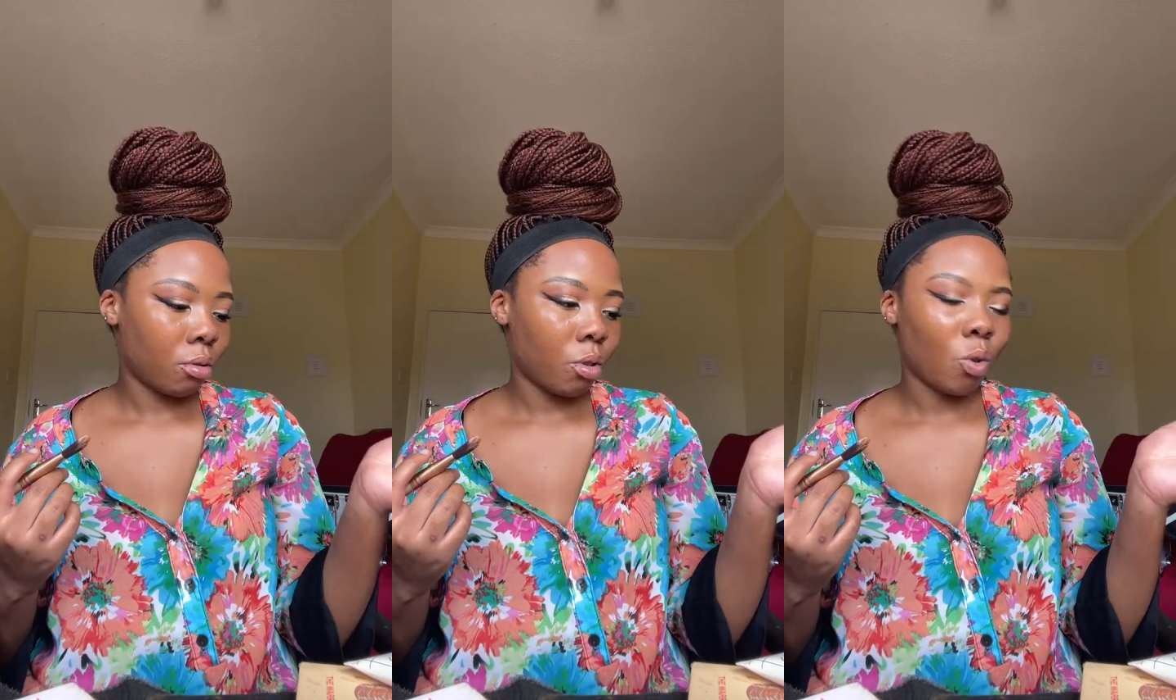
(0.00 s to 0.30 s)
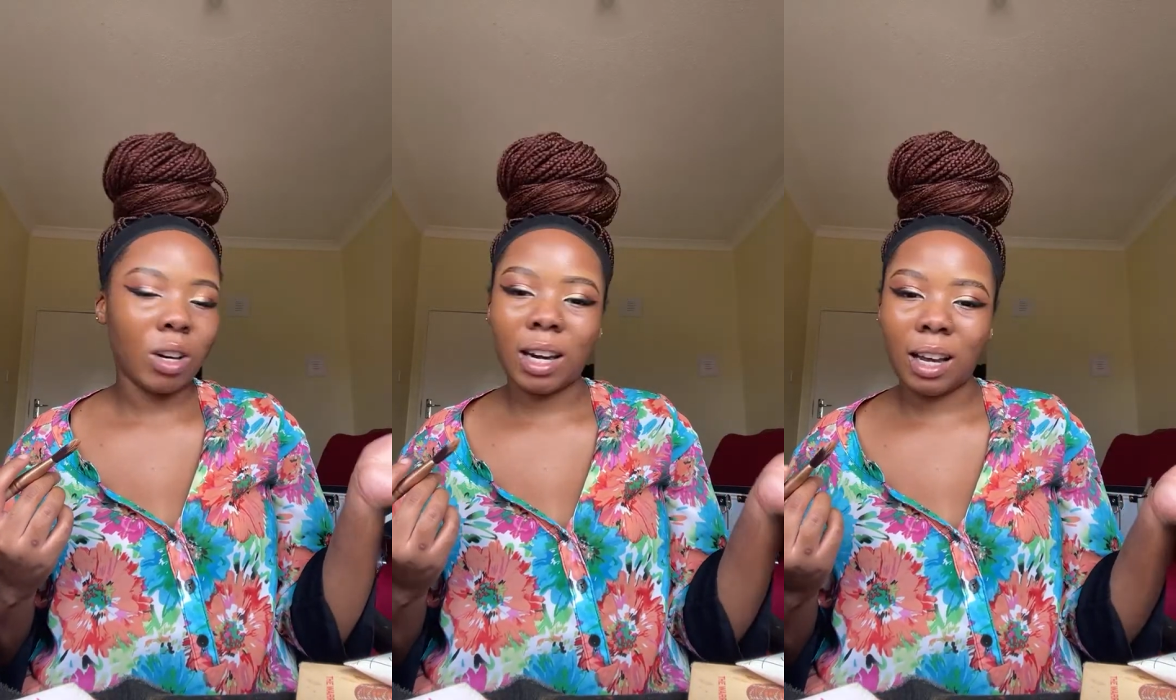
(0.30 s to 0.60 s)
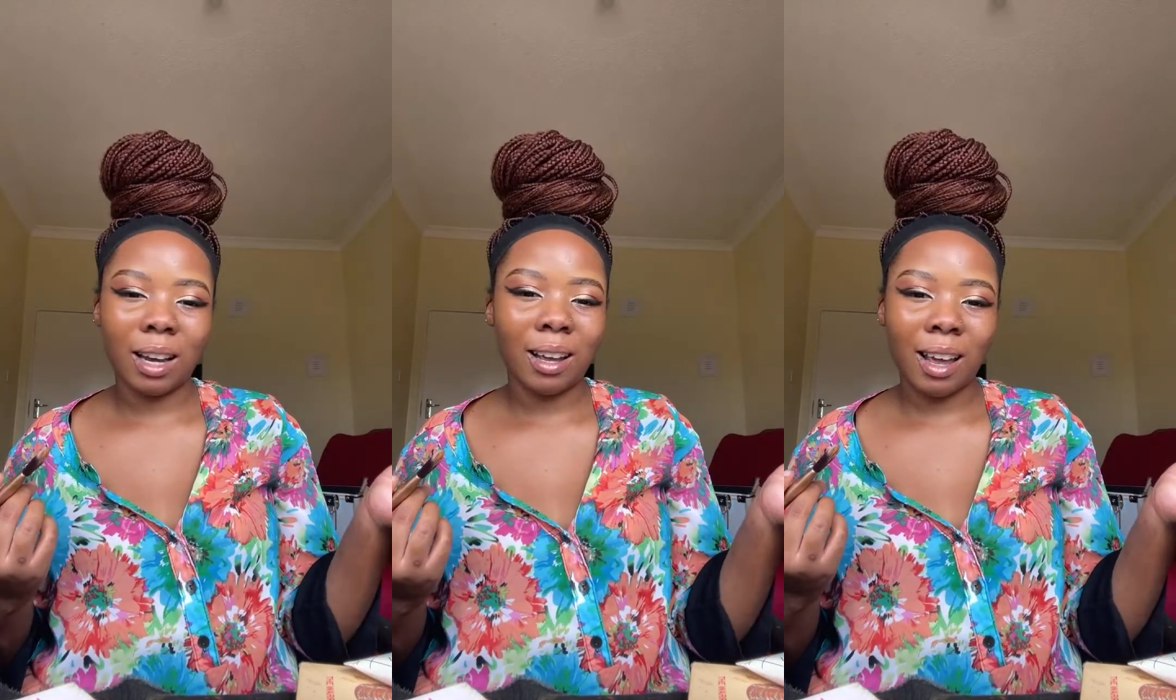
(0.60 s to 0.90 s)
your neck
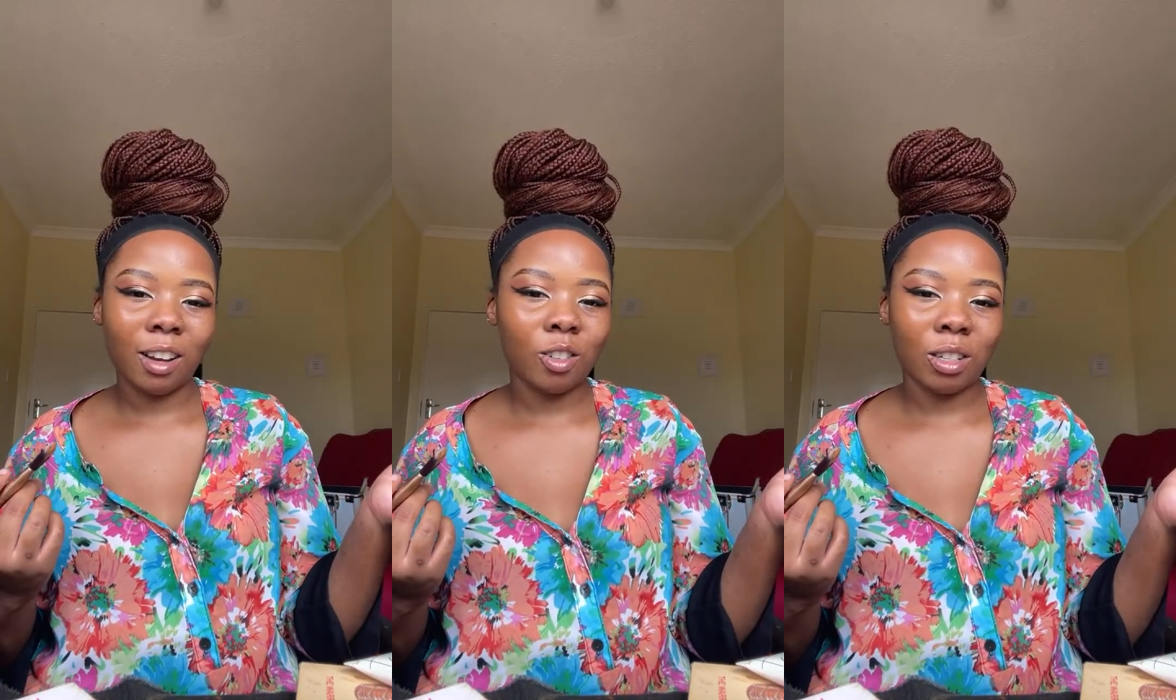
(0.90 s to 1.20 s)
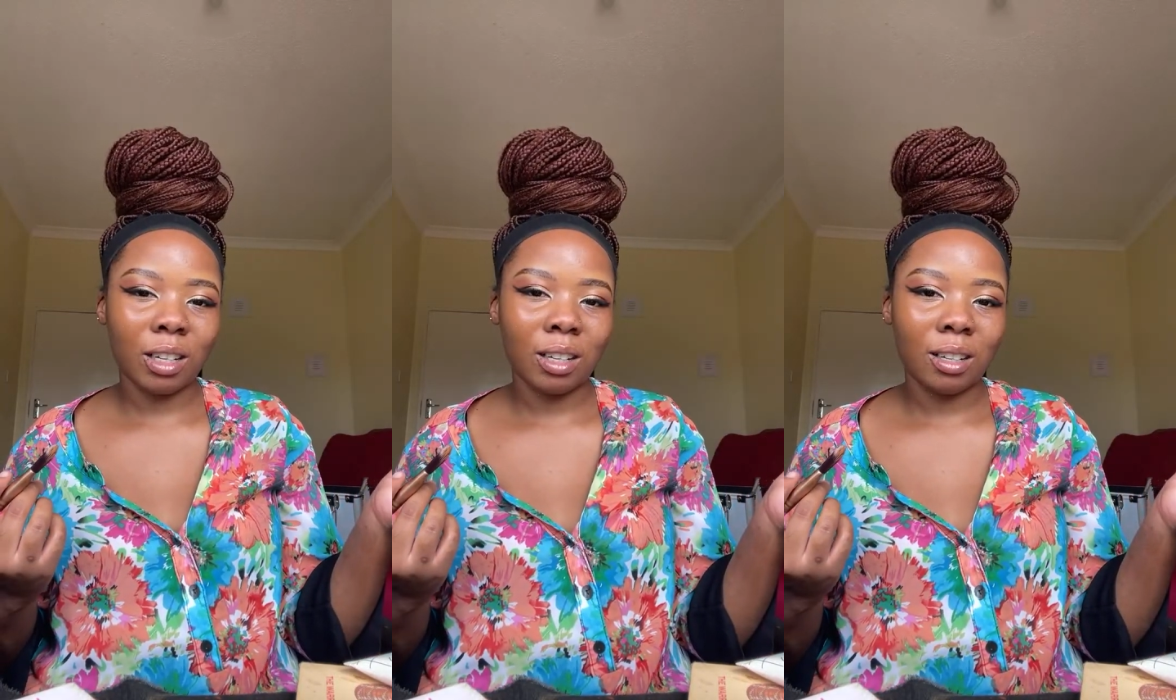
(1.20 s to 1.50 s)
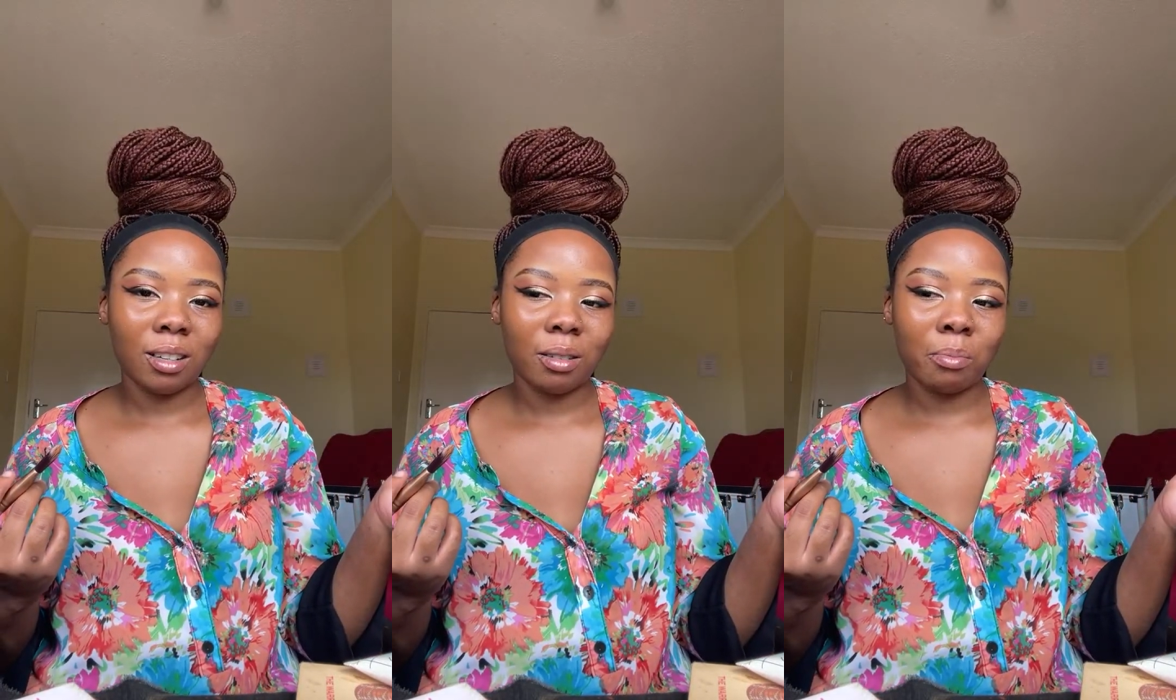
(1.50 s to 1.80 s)
actually.
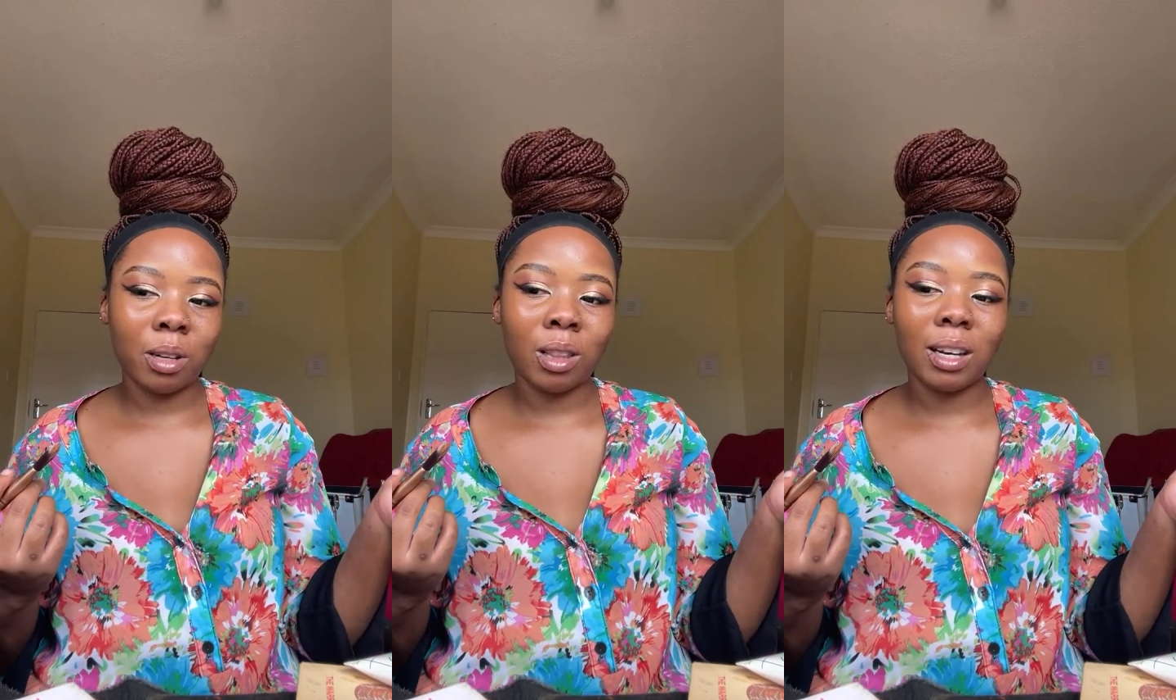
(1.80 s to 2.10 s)
But the